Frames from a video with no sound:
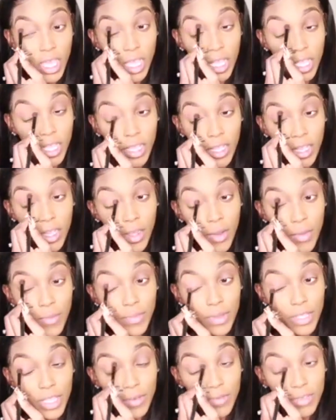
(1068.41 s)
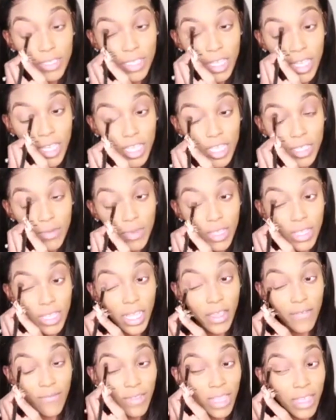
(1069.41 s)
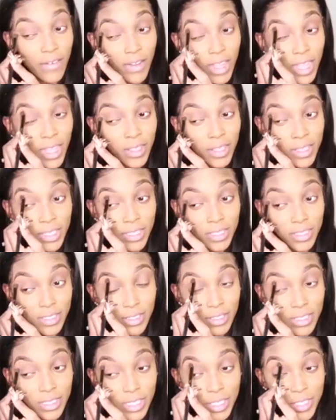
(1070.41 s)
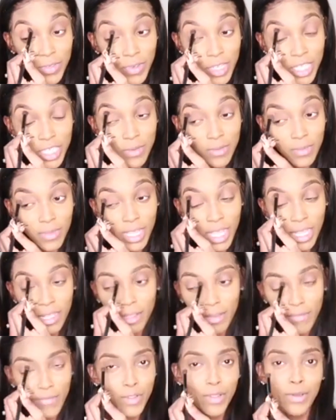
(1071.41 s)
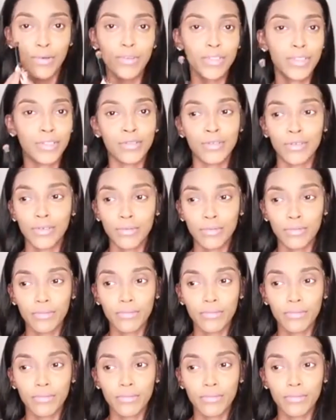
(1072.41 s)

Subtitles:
The company was texting me. They've never had this situation. They didn't even know what to do.